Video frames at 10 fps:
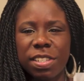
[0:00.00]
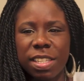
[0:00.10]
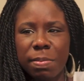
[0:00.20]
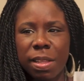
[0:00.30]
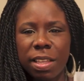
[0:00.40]
You
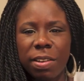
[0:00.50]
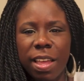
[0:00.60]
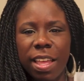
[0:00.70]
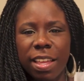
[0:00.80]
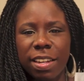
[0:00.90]
can see my
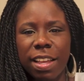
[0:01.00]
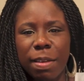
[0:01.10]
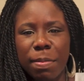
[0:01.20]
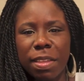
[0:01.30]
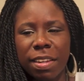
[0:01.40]
little
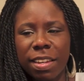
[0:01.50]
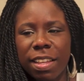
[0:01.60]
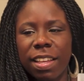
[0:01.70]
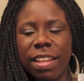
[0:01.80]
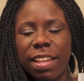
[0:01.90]
head
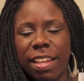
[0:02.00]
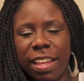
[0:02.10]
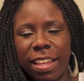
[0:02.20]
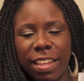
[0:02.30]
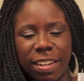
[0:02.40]
coming.
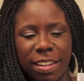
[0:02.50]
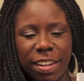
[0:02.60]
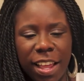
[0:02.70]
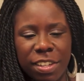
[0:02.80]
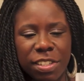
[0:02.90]

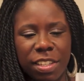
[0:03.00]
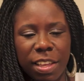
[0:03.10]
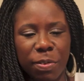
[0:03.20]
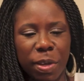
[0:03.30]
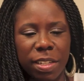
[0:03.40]
And I
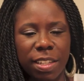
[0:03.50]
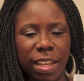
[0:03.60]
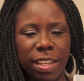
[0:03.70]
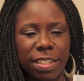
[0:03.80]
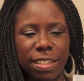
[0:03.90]
just can't
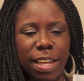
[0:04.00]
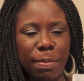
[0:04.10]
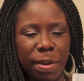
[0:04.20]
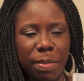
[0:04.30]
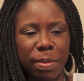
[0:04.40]
wait till I get to the
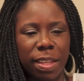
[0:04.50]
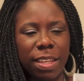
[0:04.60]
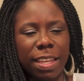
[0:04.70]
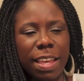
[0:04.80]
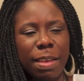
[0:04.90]
top and I can
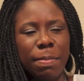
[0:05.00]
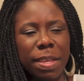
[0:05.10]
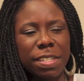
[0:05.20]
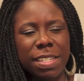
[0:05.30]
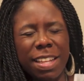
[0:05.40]
be like, yeah,
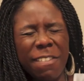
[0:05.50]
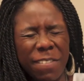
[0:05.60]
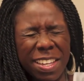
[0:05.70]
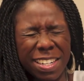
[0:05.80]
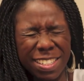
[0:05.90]
bitches,
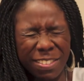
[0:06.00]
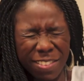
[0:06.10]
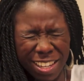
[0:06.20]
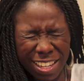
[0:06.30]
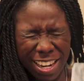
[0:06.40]
I
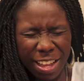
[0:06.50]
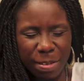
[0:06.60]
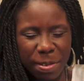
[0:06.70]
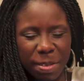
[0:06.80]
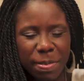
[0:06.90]
finished the fucking
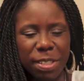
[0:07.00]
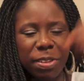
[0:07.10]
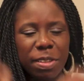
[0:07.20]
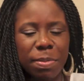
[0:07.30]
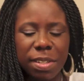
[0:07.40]

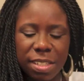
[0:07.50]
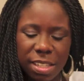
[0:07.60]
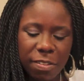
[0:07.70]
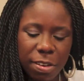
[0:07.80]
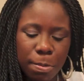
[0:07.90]
album. It's only
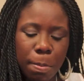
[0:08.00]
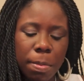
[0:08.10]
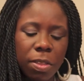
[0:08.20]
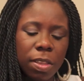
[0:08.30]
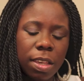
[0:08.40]
been
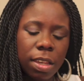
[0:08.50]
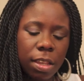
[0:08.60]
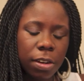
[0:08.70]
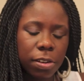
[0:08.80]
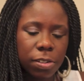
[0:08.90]
7
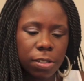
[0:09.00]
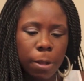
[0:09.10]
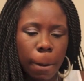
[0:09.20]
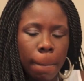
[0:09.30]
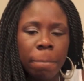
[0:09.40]
million
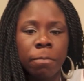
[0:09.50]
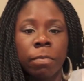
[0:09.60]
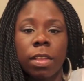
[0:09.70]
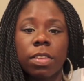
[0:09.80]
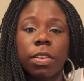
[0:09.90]
years.
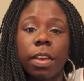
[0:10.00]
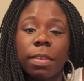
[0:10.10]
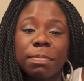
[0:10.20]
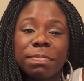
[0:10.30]
So yeah.